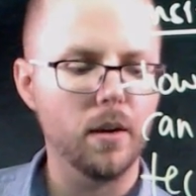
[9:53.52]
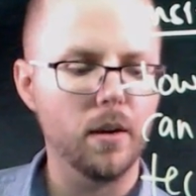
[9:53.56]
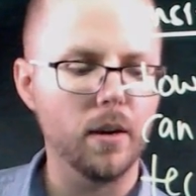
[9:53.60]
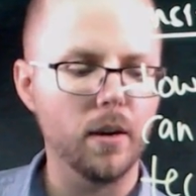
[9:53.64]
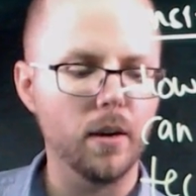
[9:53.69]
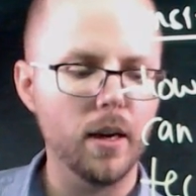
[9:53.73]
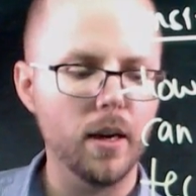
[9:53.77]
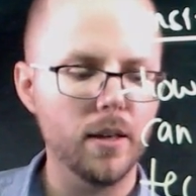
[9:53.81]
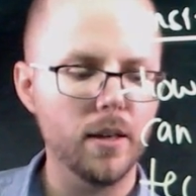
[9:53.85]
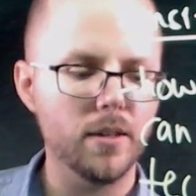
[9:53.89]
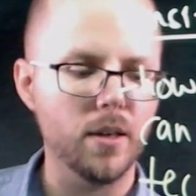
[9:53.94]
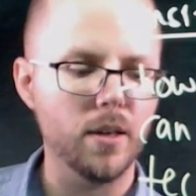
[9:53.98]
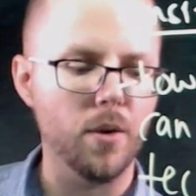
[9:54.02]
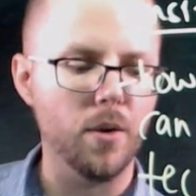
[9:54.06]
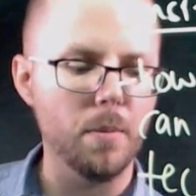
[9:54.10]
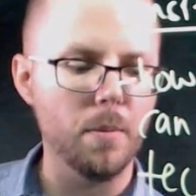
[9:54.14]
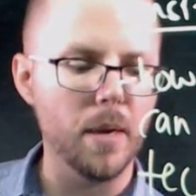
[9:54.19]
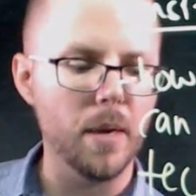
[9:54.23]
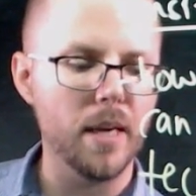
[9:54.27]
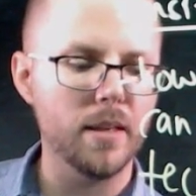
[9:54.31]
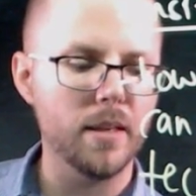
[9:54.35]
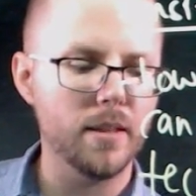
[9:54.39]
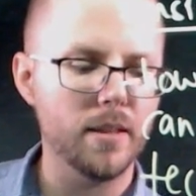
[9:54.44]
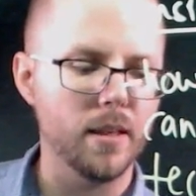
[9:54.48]
Okay, so it
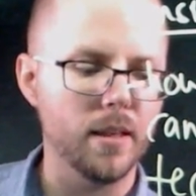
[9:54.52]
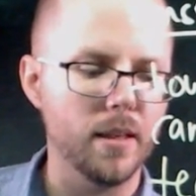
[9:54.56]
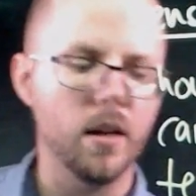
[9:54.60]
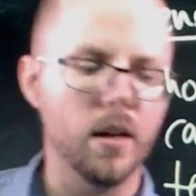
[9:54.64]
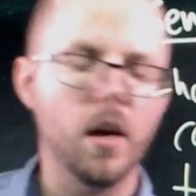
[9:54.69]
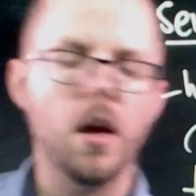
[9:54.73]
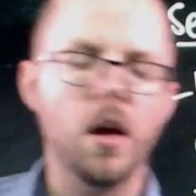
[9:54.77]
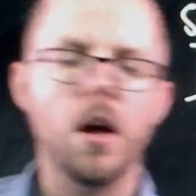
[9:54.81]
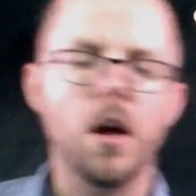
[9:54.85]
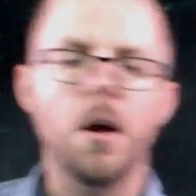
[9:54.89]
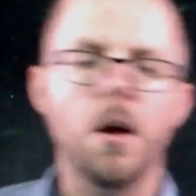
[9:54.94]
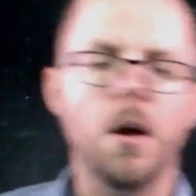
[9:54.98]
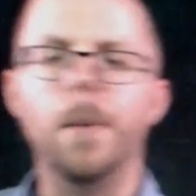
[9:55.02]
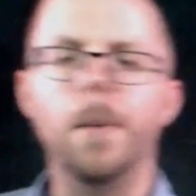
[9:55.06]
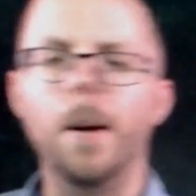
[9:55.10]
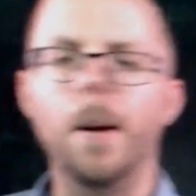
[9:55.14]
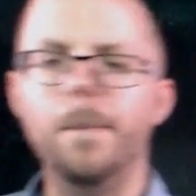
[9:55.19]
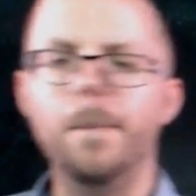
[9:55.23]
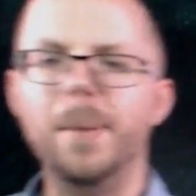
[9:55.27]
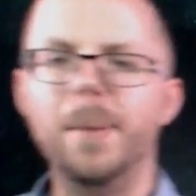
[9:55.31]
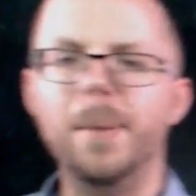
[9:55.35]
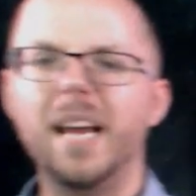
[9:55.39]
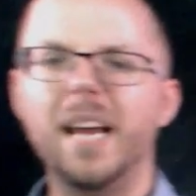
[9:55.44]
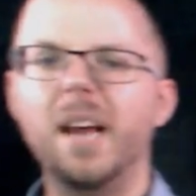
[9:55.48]
means that by
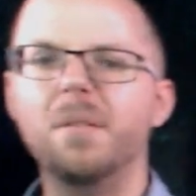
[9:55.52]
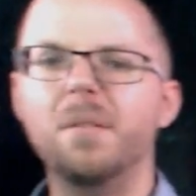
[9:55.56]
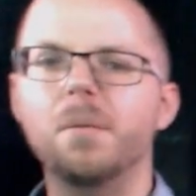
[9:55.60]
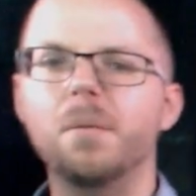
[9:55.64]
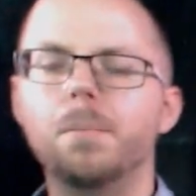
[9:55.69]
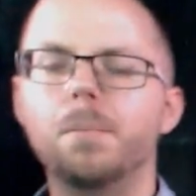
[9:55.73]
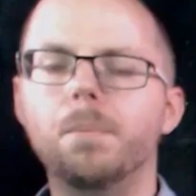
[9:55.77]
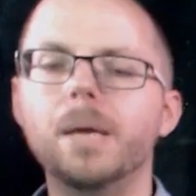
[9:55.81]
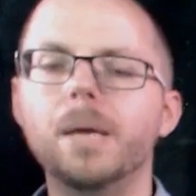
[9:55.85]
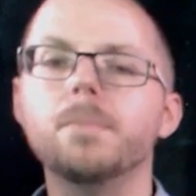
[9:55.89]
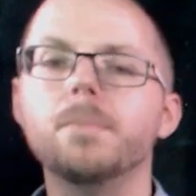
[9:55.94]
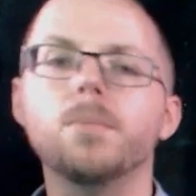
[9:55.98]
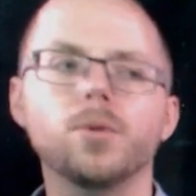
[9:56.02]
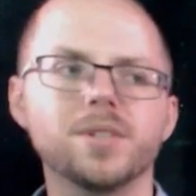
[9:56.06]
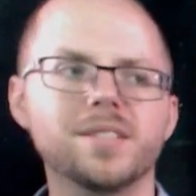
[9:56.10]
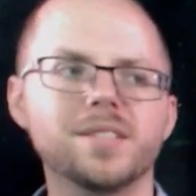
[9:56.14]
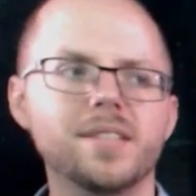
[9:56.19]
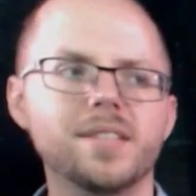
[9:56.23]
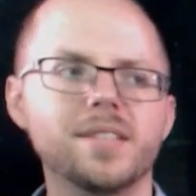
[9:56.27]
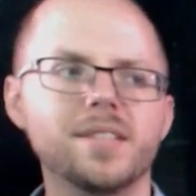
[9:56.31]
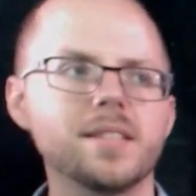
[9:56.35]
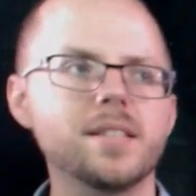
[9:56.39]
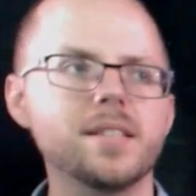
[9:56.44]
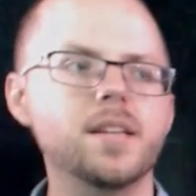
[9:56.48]
being a, being more
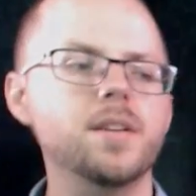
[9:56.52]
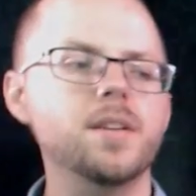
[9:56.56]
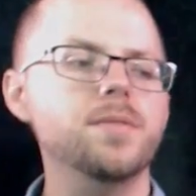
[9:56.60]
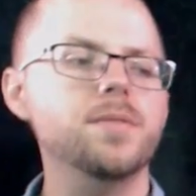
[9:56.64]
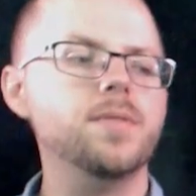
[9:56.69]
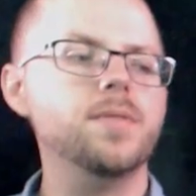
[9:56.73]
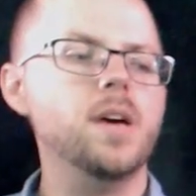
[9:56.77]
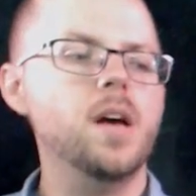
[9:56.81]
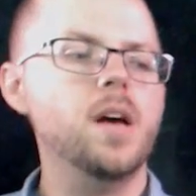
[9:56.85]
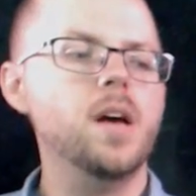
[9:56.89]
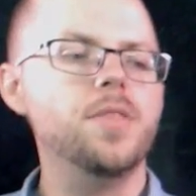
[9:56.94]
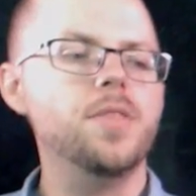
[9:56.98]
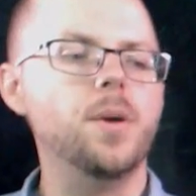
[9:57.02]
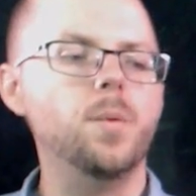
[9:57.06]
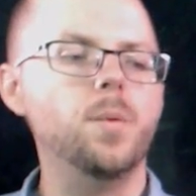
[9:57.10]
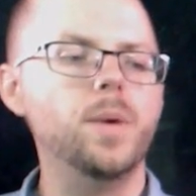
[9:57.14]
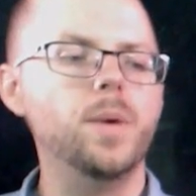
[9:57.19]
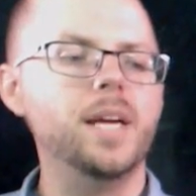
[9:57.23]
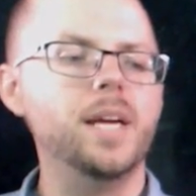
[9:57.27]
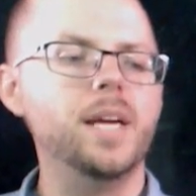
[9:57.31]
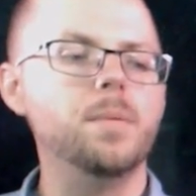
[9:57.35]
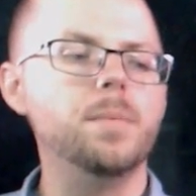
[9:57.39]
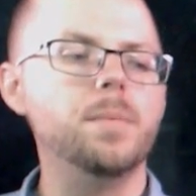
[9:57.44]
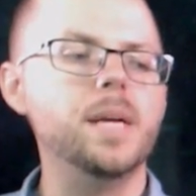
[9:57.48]
sensitive, that we
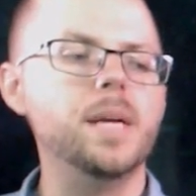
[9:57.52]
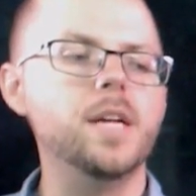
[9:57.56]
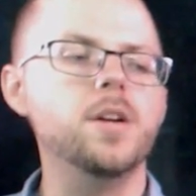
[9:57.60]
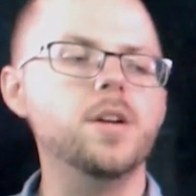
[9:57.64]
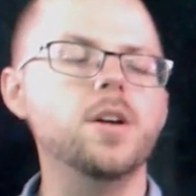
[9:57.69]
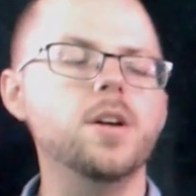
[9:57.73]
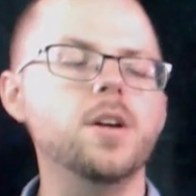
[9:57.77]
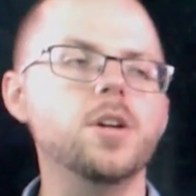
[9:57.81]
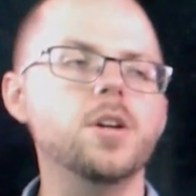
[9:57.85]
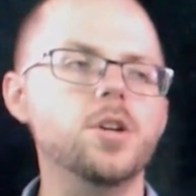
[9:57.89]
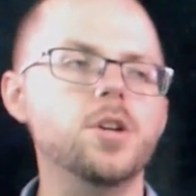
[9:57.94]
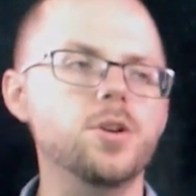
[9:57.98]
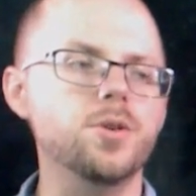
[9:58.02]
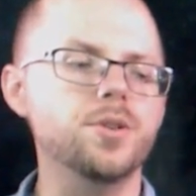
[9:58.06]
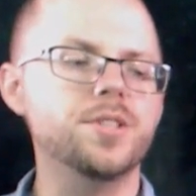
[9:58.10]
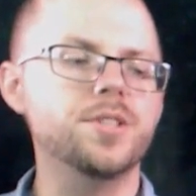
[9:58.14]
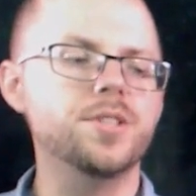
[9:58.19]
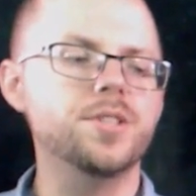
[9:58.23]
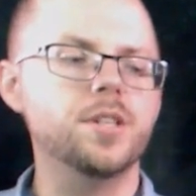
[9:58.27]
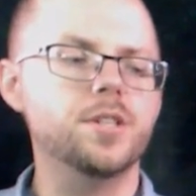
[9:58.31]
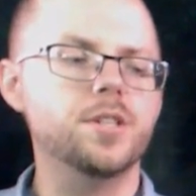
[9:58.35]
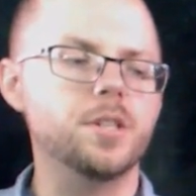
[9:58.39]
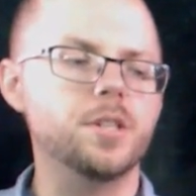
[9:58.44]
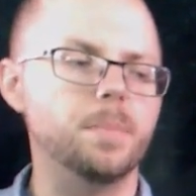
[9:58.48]
can be
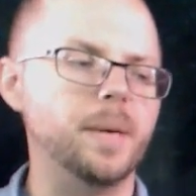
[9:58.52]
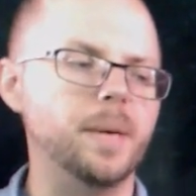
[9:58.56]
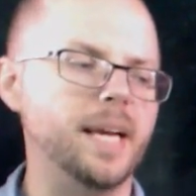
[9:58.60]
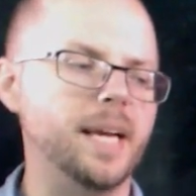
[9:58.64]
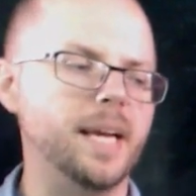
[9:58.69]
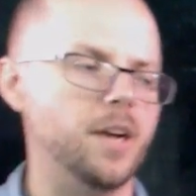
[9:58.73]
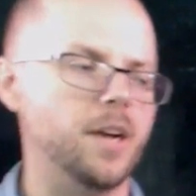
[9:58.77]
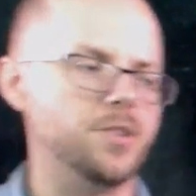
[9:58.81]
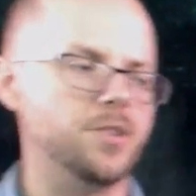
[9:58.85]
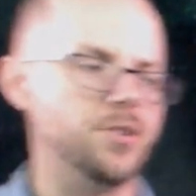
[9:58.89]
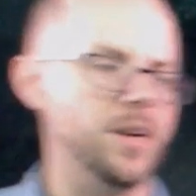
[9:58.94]
used to pick out